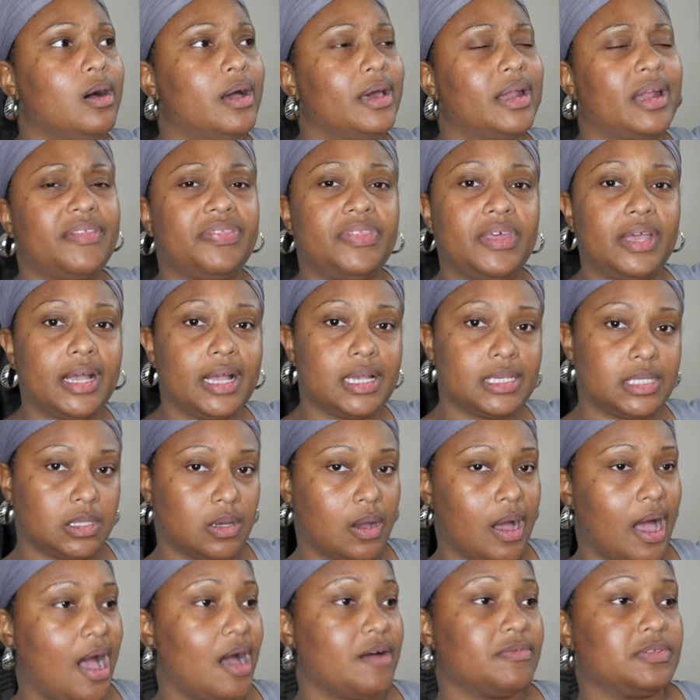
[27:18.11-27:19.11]
and I think I
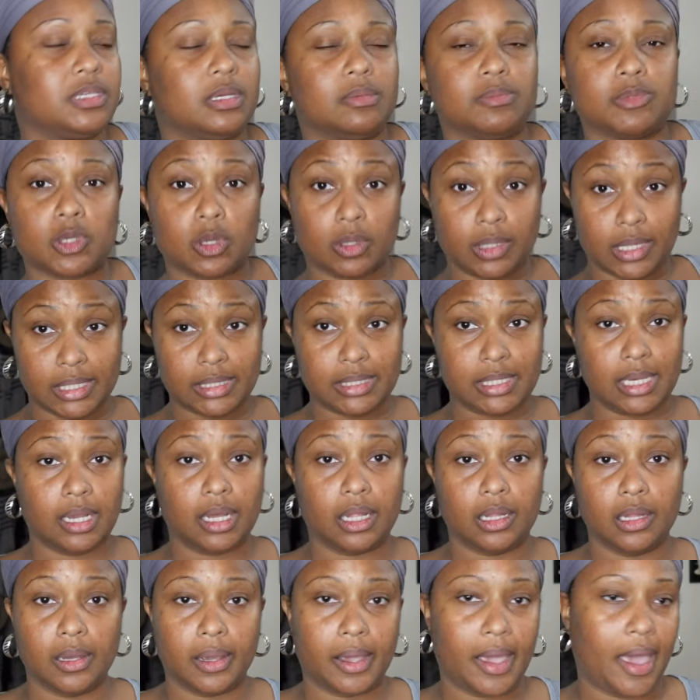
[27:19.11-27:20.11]
still have some, so let's take a
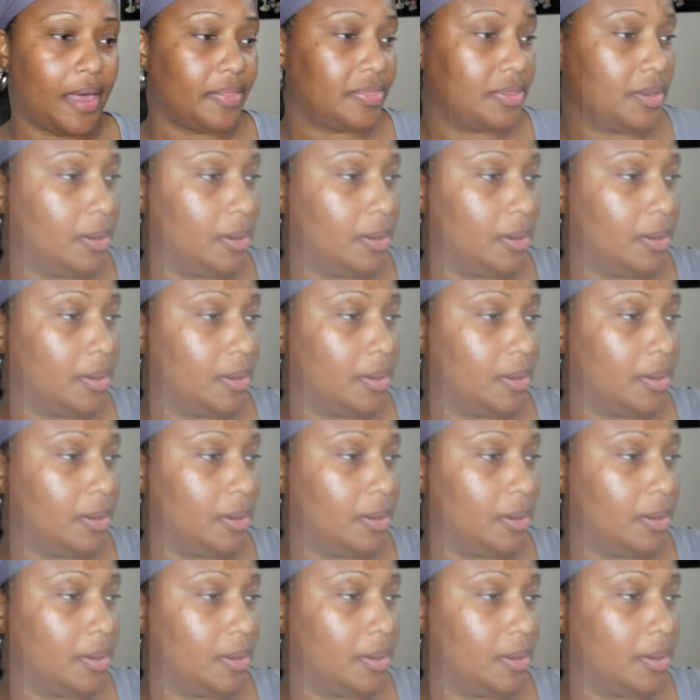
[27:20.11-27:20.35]
look at